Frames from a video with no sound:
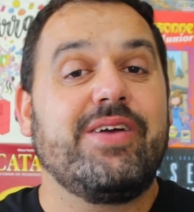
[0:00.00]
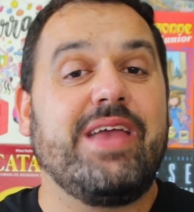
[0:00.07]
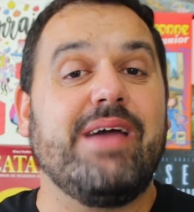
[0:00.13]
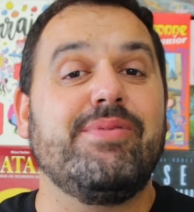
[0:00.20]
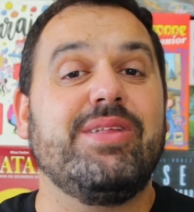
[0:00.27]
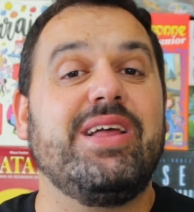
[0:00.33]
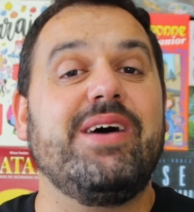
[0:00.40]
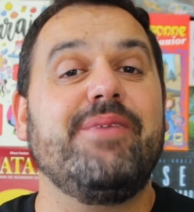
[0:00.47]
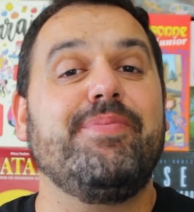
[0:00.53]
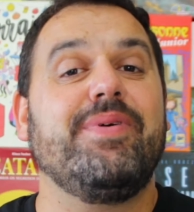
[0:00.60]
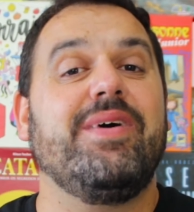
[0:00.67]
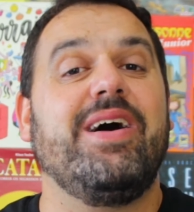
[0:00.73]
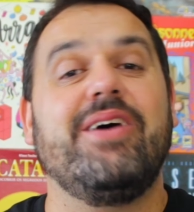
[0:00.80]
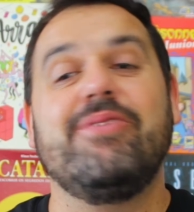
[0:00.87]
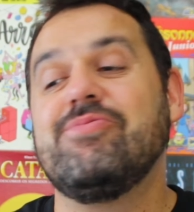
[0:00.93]
Camel
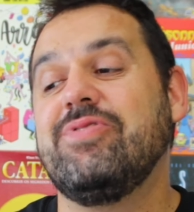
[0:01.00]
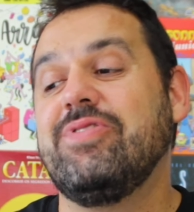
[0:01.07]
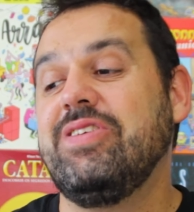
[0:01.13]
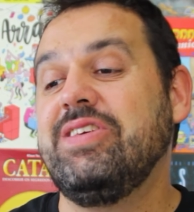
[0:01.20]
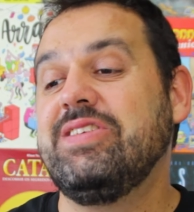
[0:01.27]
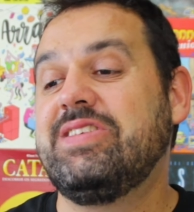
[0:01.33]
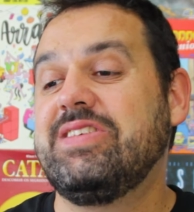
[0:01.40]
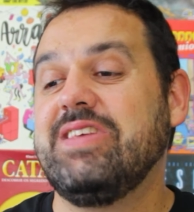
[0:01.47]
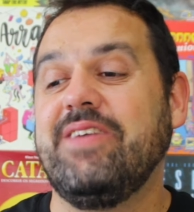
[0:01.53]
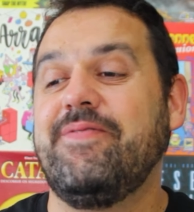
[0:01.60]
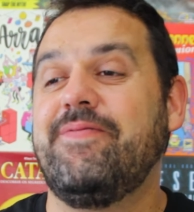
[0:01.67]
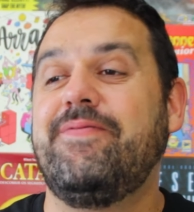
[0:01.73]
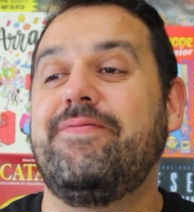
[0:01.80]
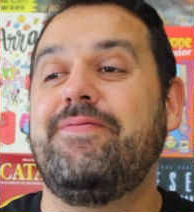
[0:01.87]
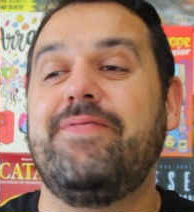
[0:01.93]
Up is a
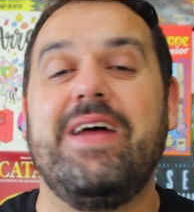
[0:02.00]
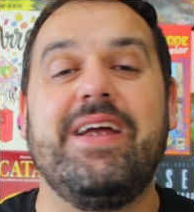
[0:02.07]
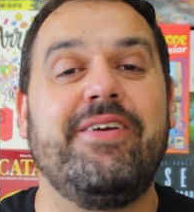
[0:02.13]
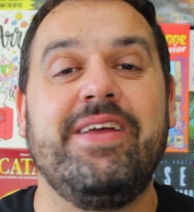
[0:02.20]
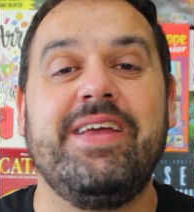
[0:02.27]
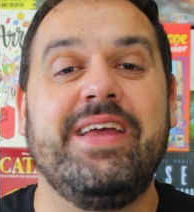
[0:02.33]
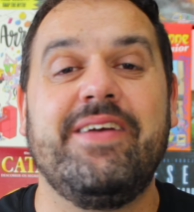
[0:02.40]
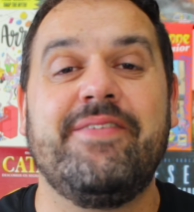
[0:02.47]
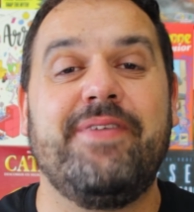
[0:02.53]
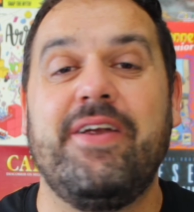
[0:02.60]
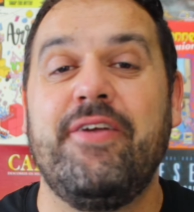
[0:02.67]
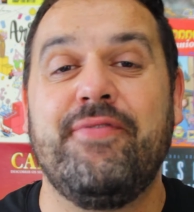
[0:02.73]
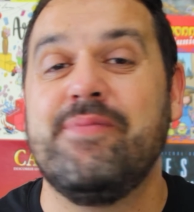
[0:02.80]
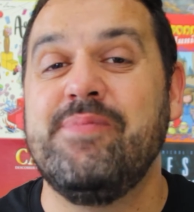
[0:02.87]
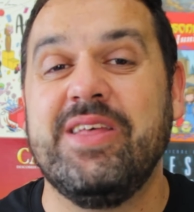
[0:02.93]
very,
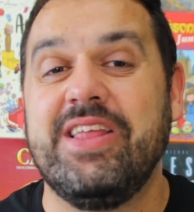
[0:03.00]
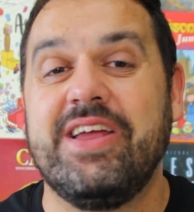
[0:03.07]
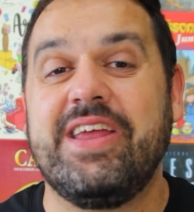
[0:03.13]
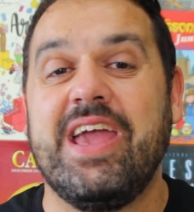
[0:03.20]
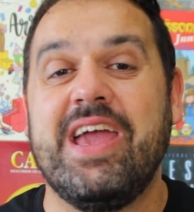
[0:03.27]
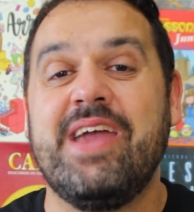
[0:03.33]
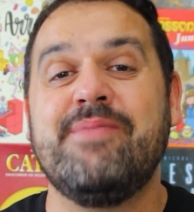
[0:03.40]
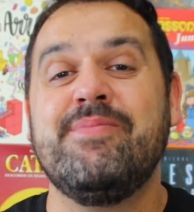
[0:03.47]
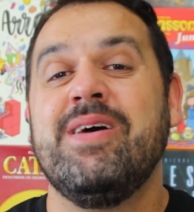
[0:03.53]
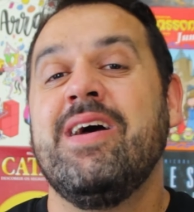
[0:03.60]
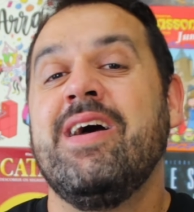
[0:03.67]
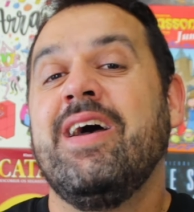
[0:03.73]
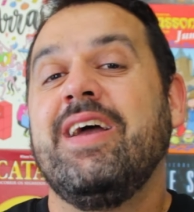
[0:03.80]
very familiar game.